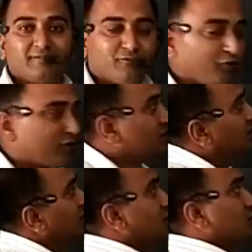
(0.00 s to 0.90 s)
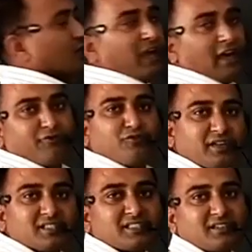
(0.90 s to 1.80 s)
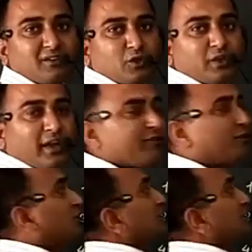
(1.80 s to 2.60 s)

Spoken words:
force. So F1 is equal to F2.